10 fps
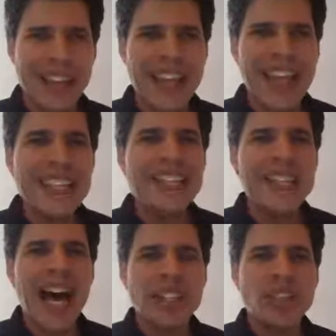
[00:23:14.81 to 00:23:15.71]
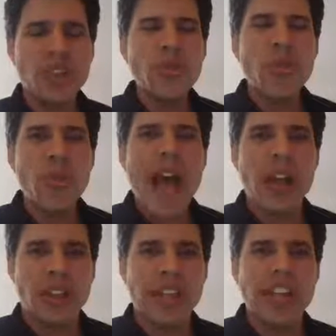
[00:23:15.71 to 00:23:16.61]
They did not do
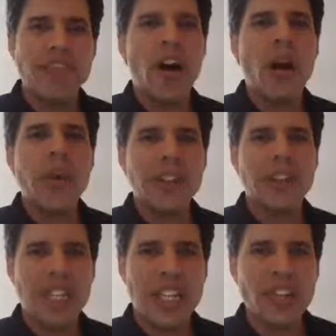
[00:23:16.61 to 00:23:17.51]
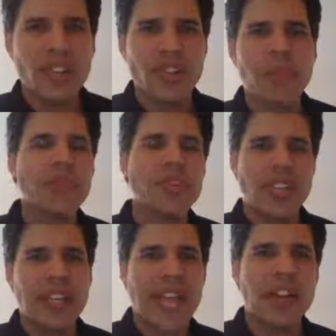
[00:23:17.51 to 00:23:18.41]
well. They fought with their teachers. They were
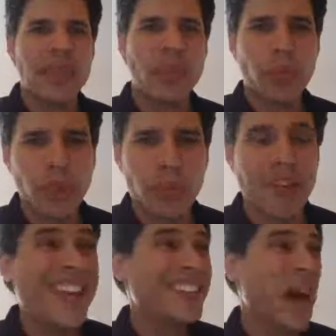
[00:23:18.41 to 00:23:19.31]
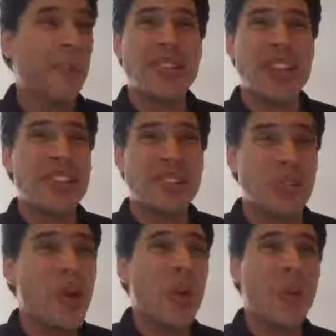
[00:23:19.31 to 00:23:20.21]
sent out of the room. Thomas
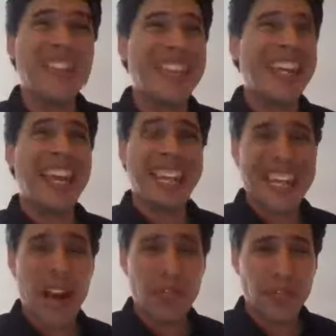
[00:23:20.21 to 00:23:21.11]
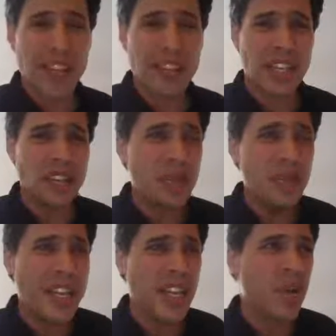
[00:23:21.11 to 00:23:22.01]
Edison was kicked out for asking too
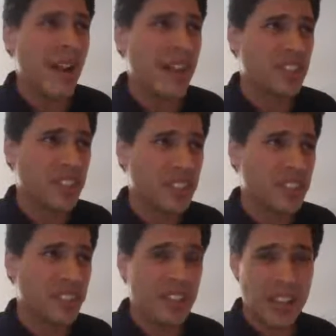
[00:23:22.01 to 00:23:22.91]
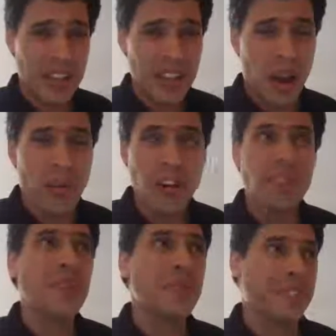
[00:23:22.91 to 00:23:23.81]
many questions. I wonder
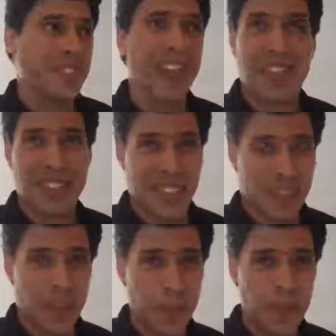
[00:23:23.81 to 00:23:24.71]
if he was dyslexic.